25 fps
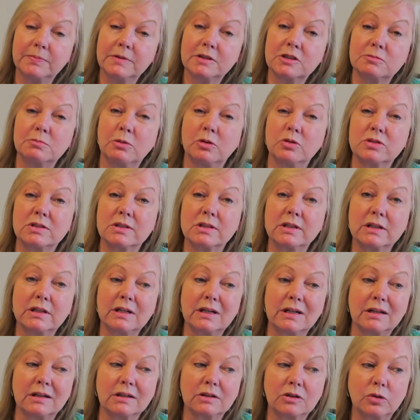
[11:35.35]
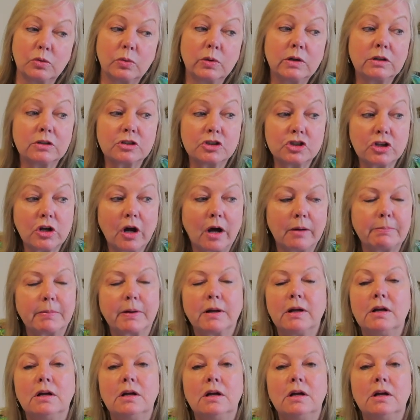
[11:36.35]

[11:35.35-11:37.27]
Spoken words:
It's mostly a quilt shop,